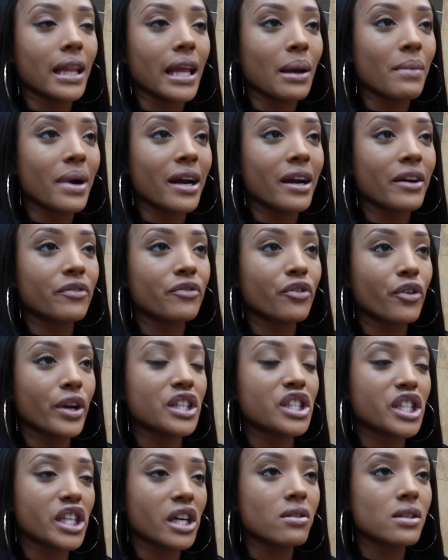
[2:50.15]
Like my
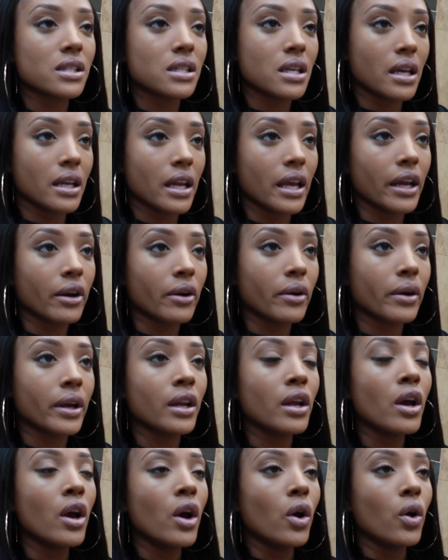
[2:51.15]
friend Chelsea and
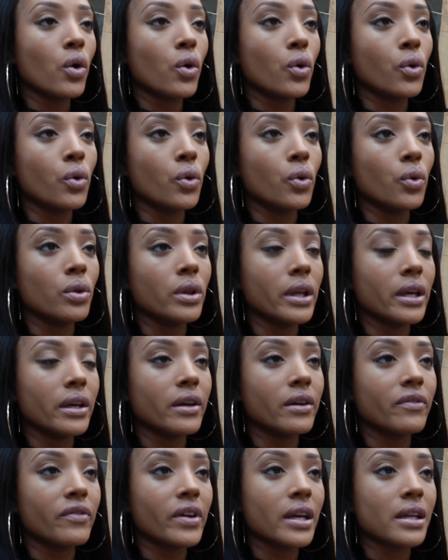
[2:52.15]
Aaron, who
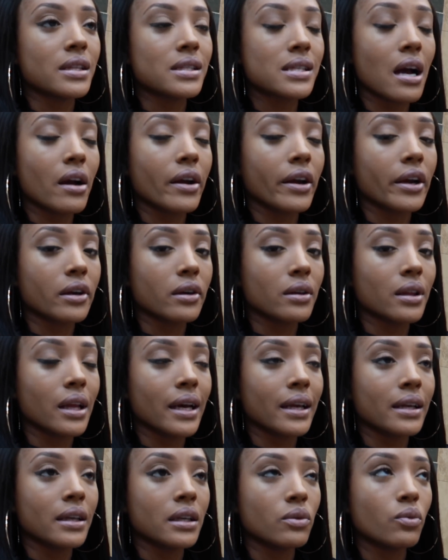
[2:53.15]
live in South
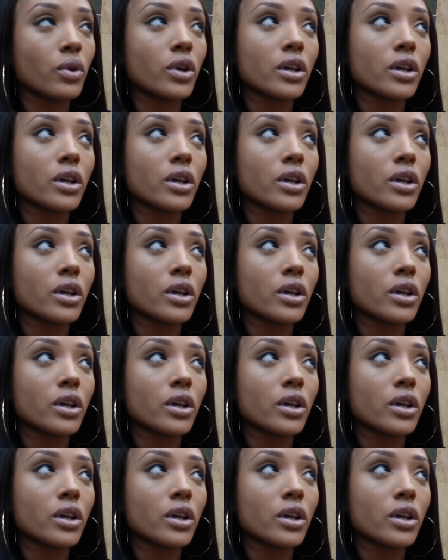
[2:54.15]
Carolina.